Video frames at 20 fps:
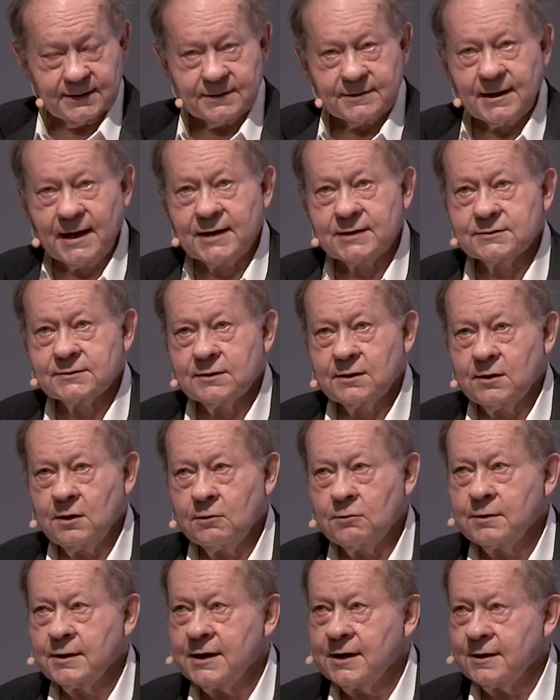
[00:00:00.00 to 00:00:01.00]
that
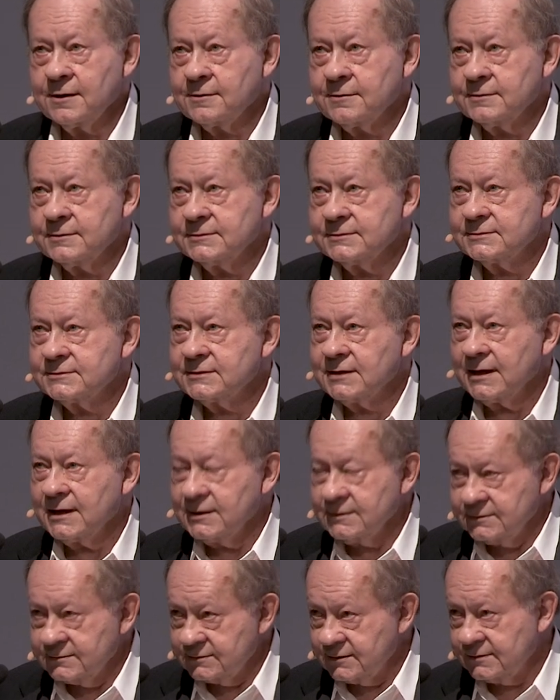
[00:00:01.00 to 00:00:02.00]
coherence
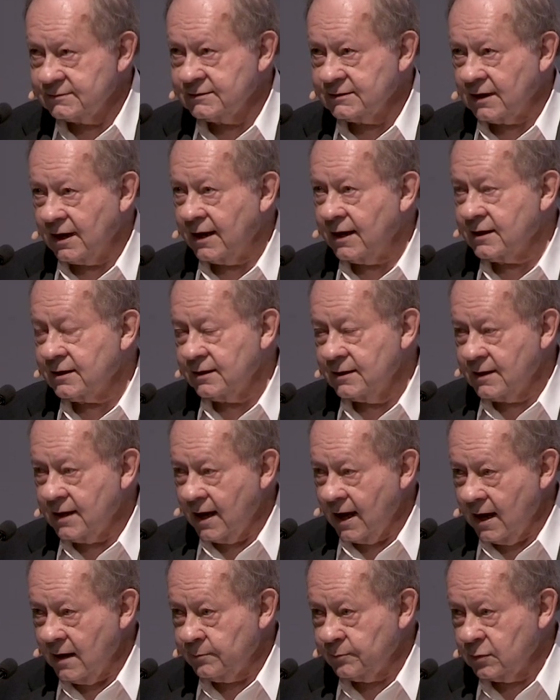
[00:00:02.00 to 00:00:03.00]
in society
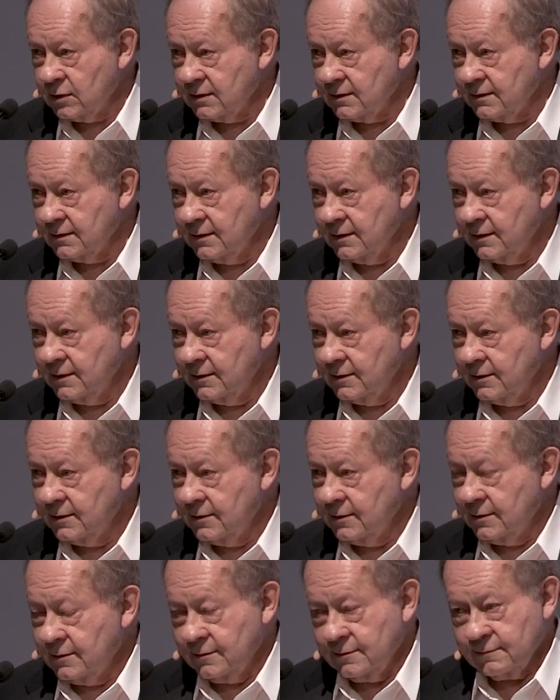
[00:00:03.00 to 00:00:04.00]
happen.
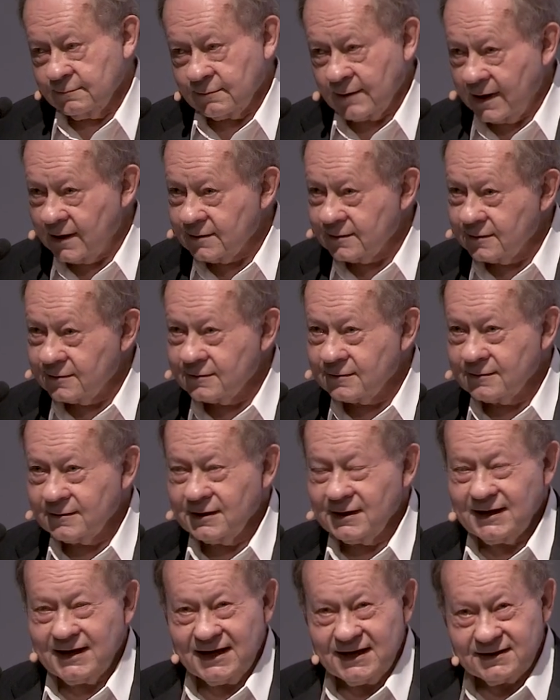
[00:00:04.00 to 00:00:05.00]
Rather,
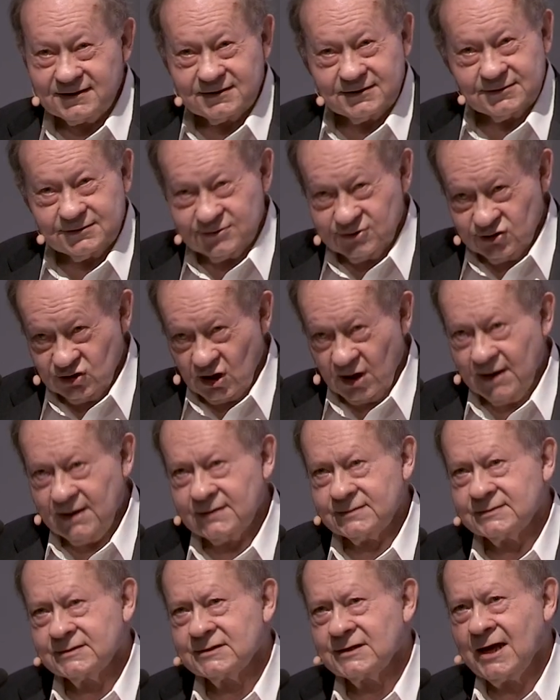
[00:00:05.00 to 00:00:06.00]
it
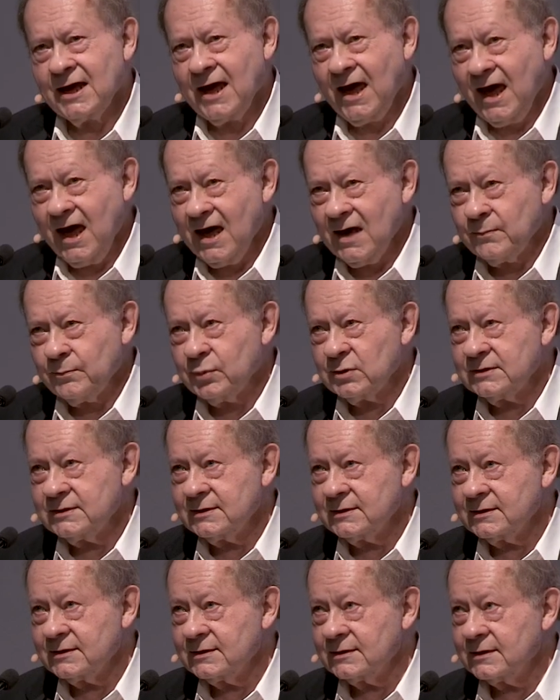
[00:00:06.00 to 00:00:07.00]
just
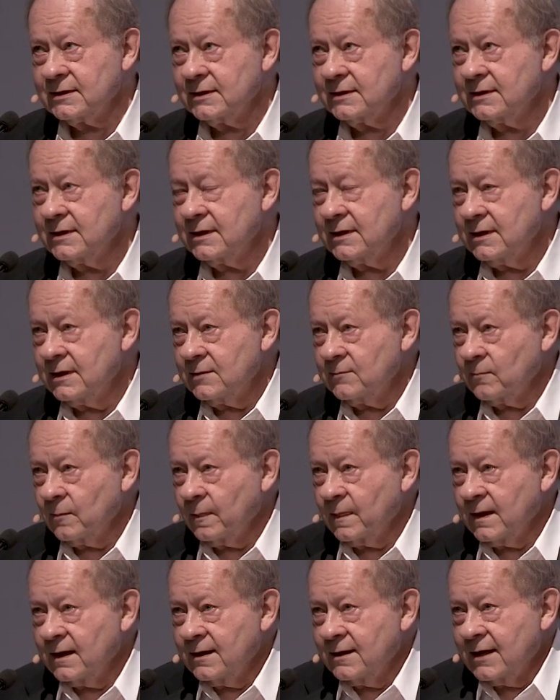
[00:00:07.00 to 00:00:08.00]
happened
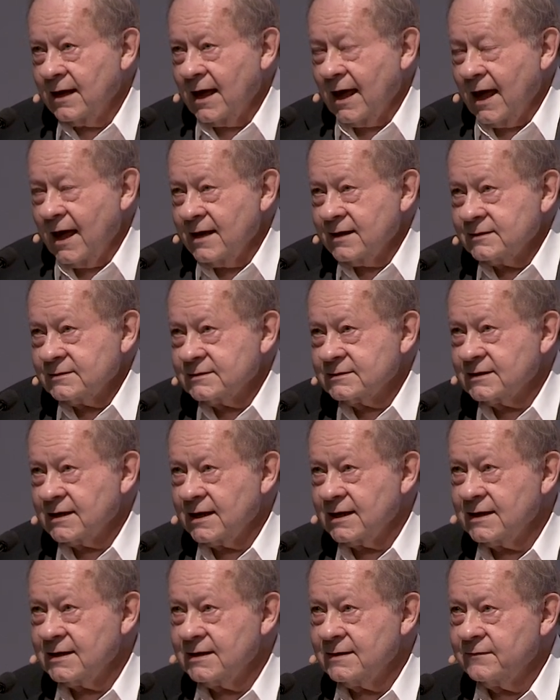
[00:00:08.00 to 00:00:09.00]
as
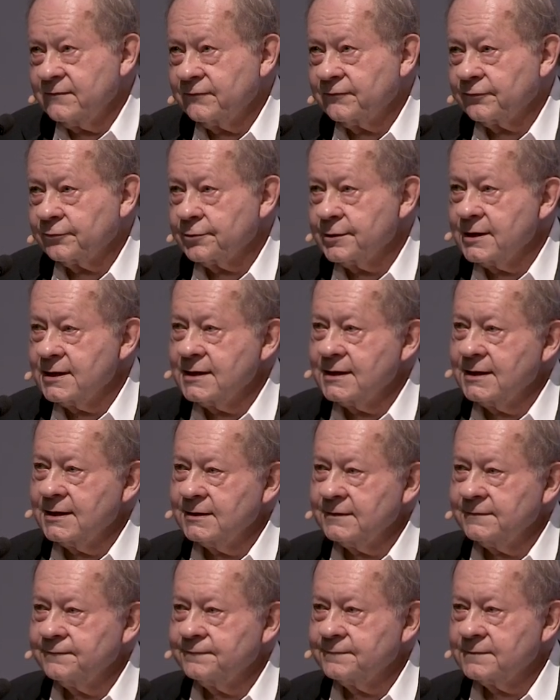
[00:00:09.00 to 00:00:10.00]
a free
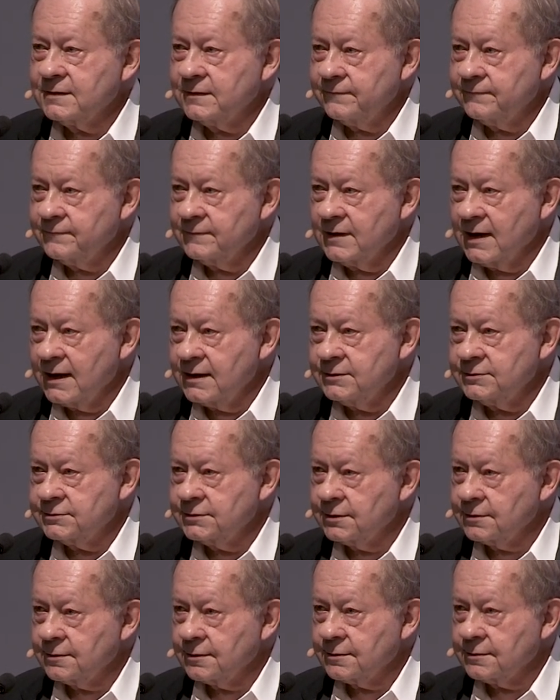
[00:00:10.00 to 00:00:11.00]
gift of
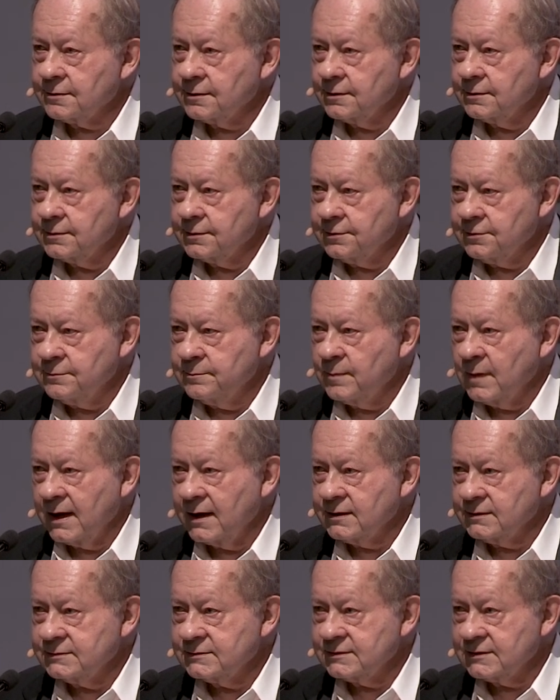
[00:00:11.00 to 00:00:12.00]
nature, you
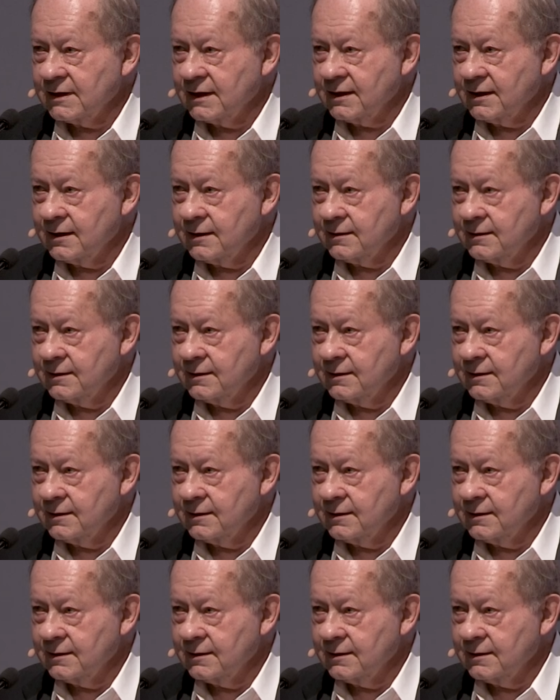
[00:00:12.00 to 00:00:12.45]
might say